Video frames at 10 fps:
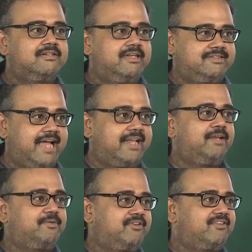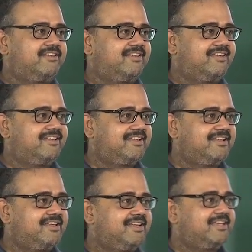exactly once,
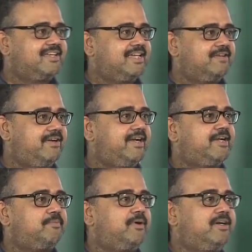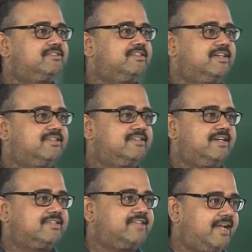every data point is in the test
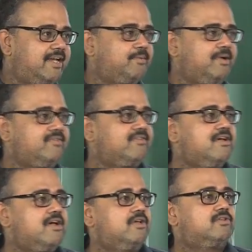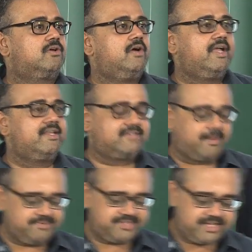set exactly once. So in
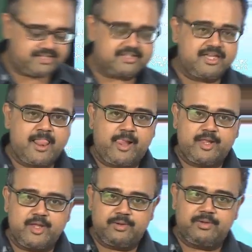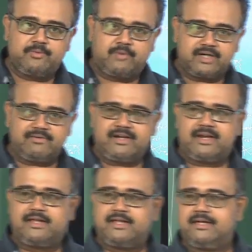some sense
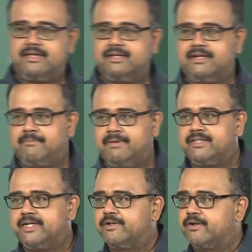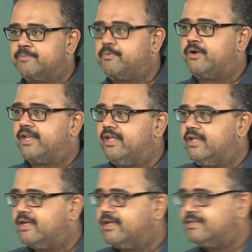whatever number that you are reporting
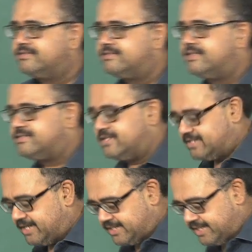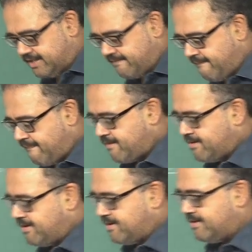is essentially the
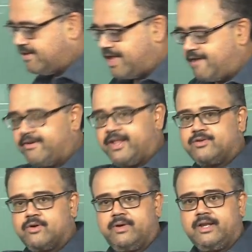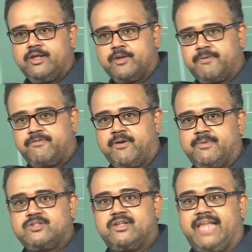average over your
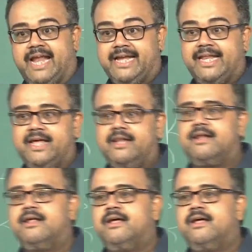performance on the entire